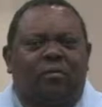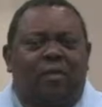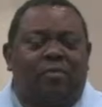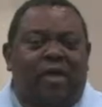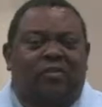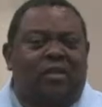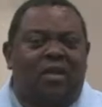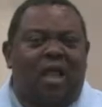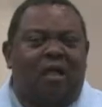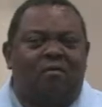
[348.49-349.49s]
And Paul said,
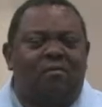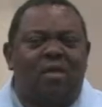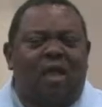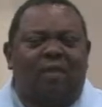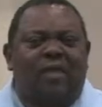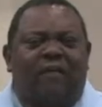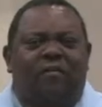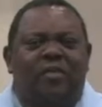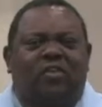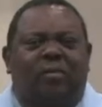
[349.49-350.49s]
"No, I'm not
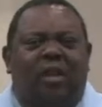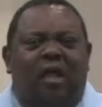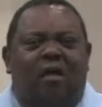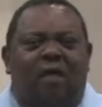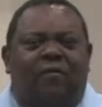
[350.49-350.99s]
from Egypt at all.